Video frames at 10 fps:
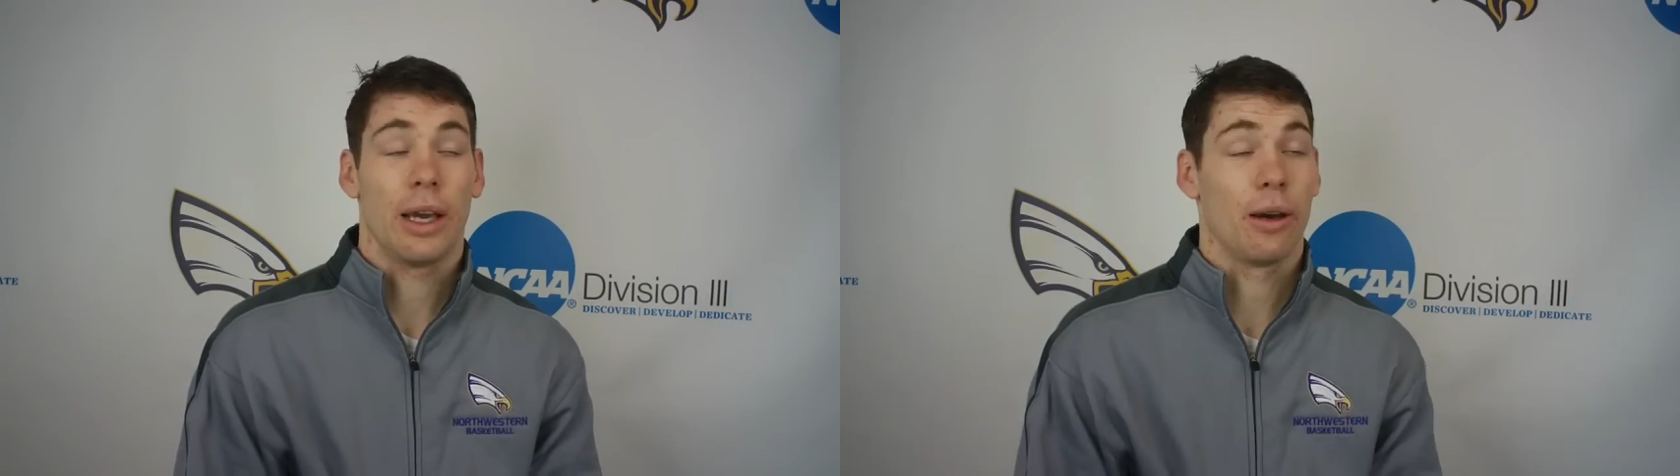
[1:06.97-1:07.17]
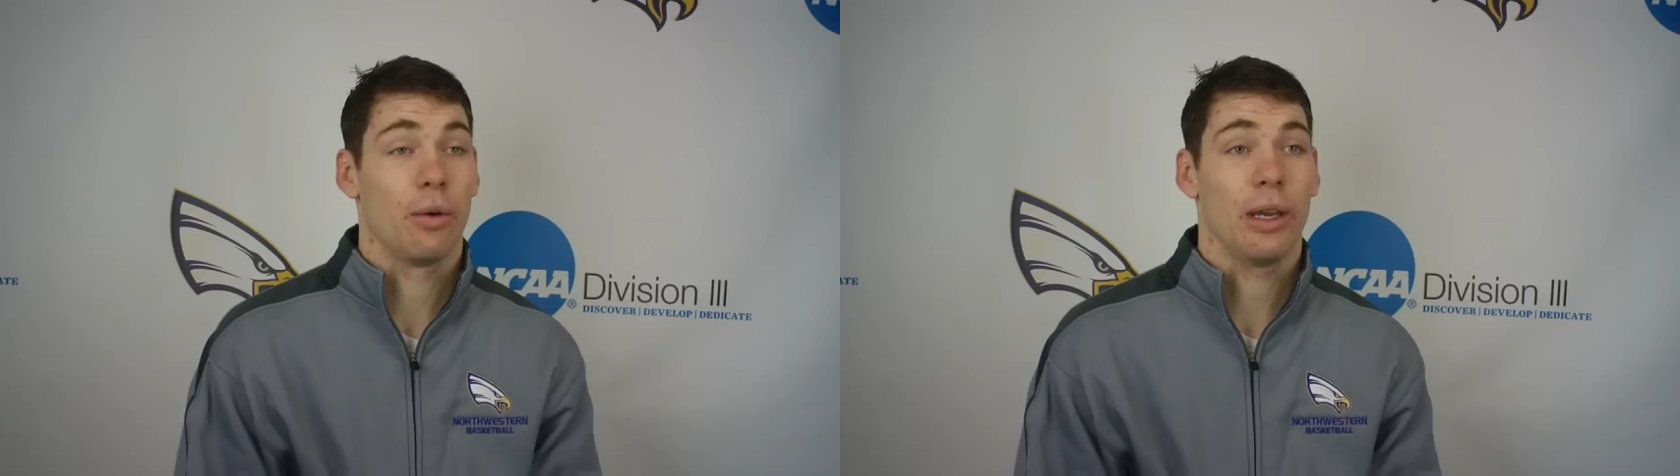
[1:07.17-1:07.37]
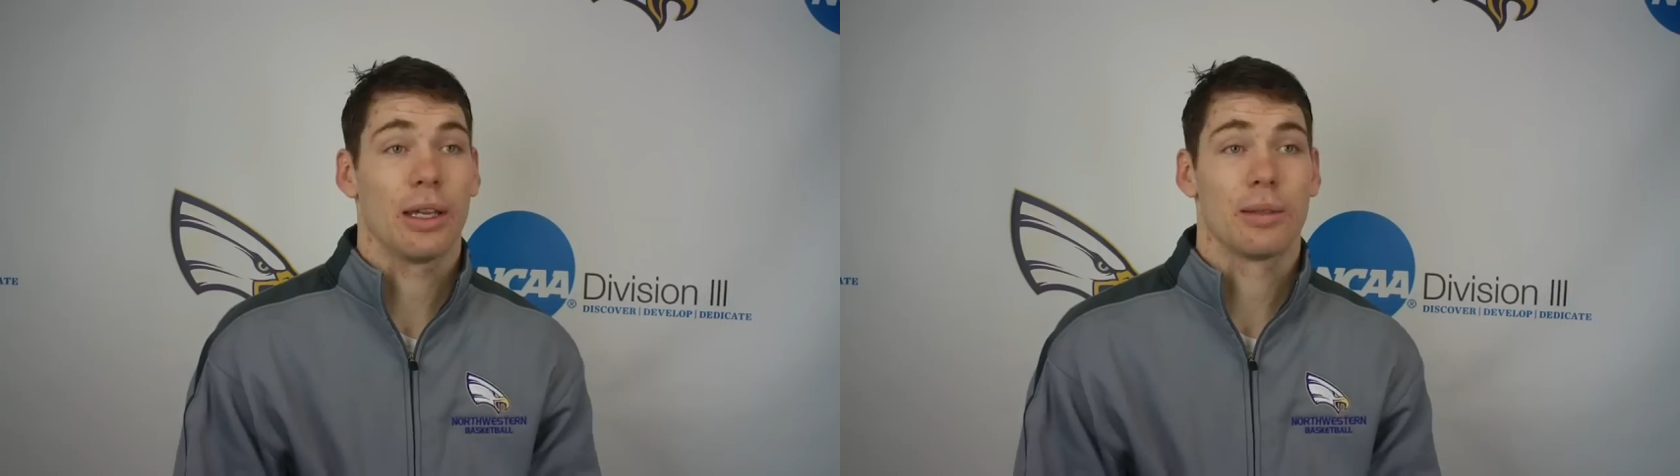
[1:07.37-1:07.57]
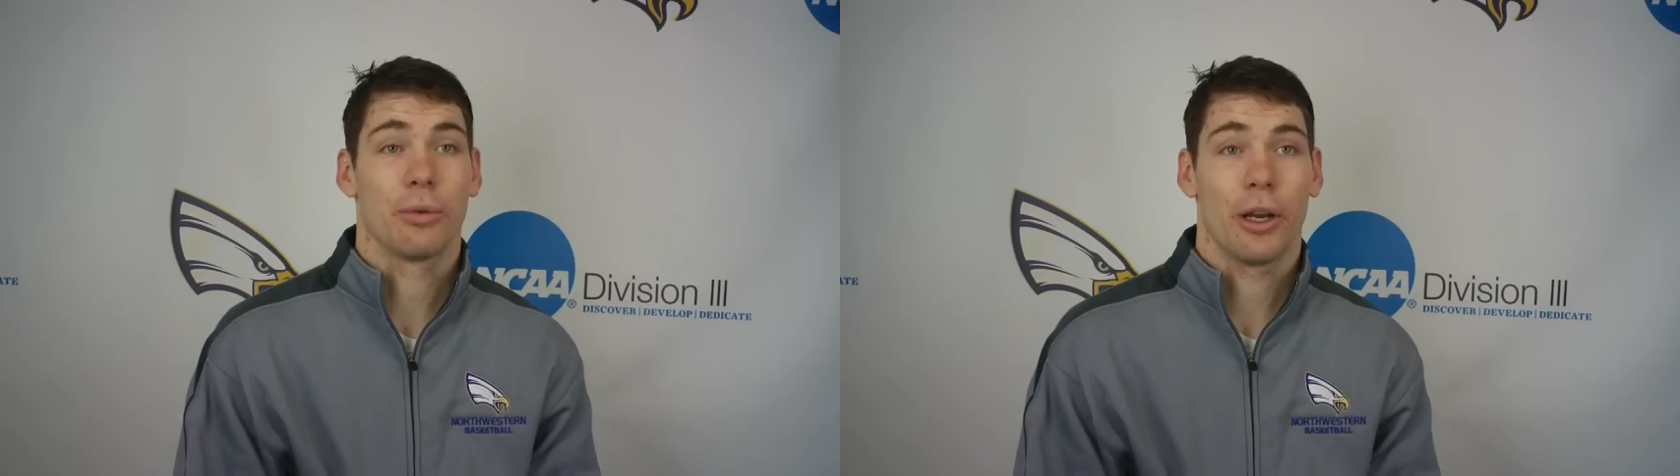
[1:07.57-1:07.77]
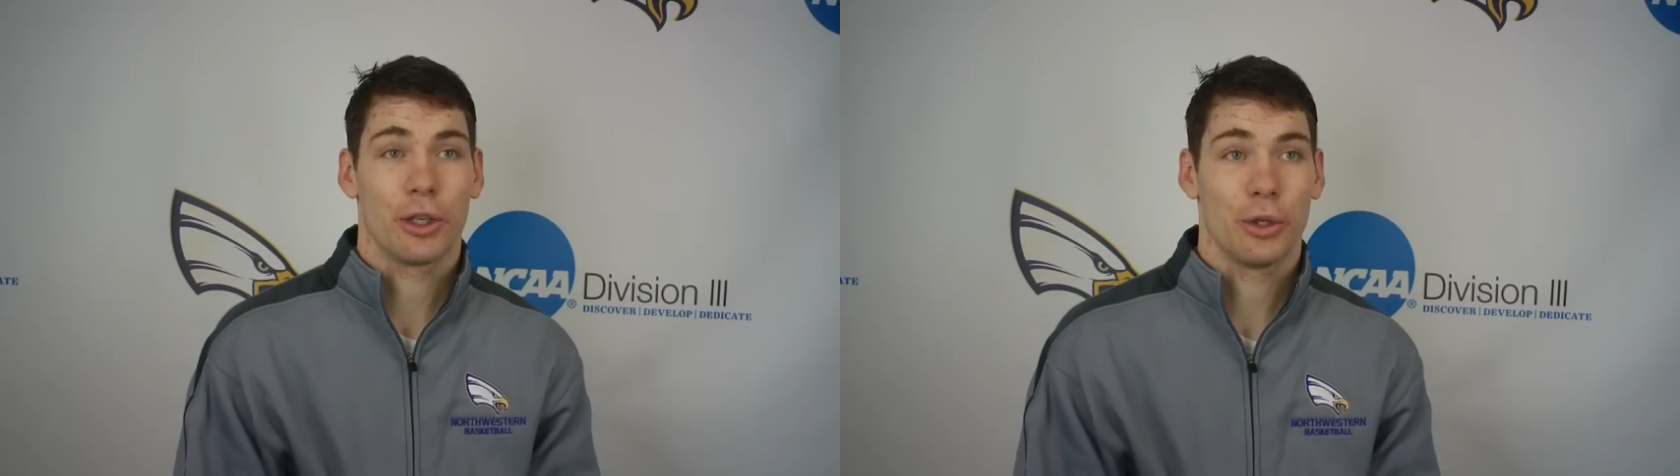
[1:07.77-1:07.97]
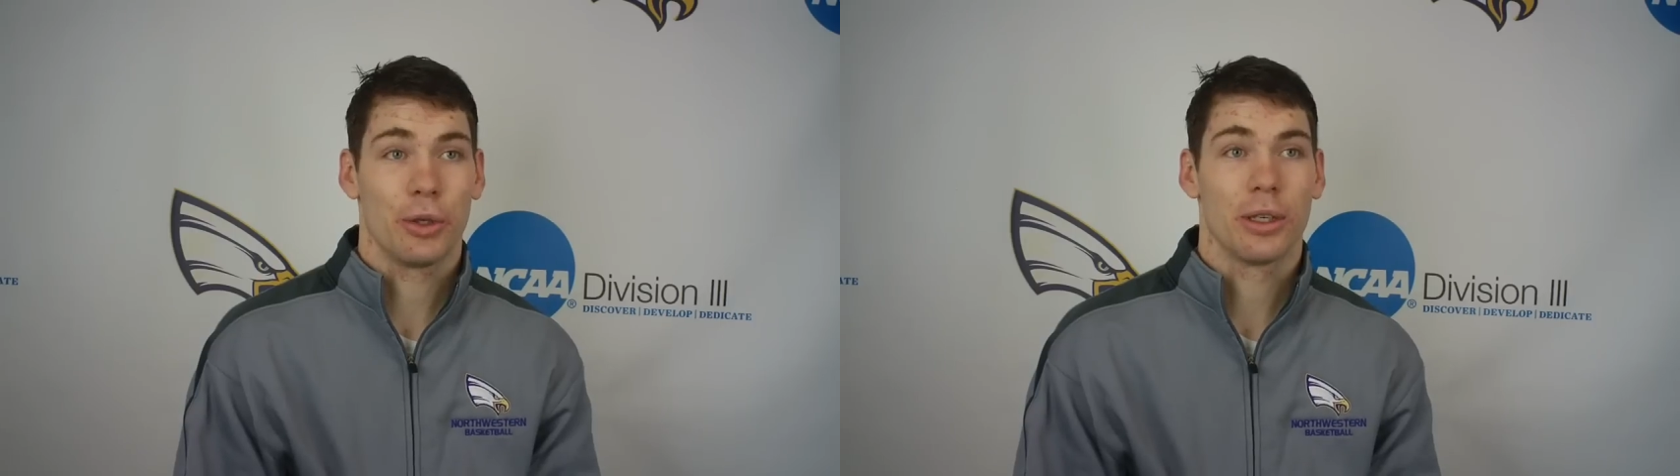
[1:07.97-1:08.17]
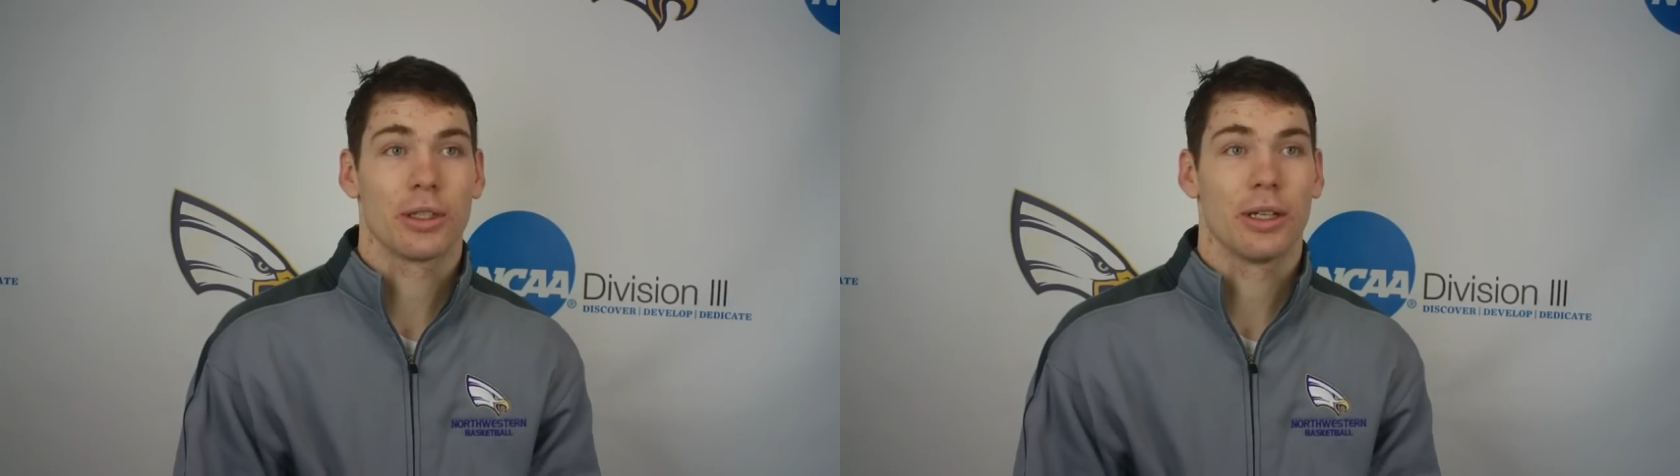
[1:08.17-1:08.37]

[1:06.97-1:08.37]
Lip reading: Yeah, we got some great shooters,